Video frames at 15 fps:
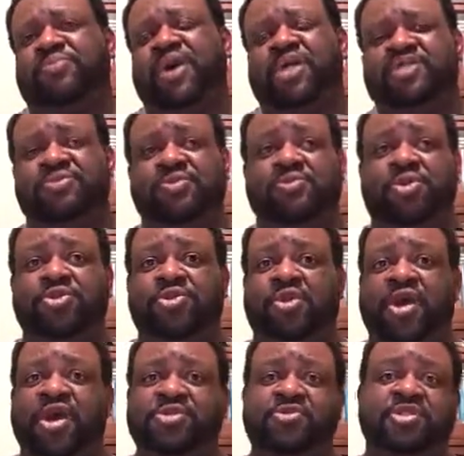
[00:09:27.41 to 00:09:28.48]
possibly roll
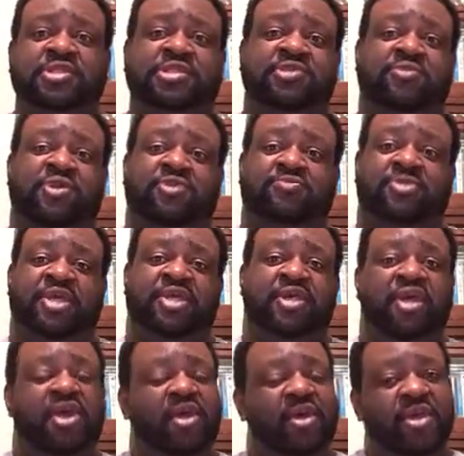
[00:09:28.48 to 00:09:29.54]
their eyes or disagree with me,
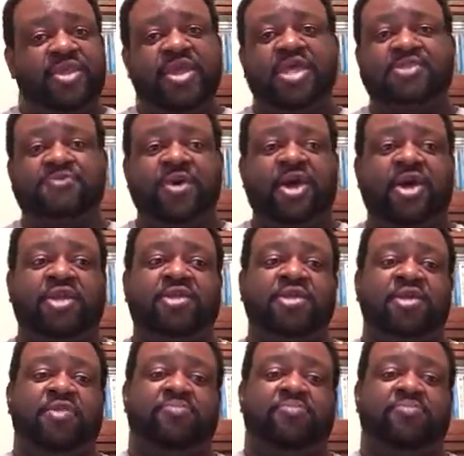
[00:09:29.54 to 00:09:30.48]
and that's fine.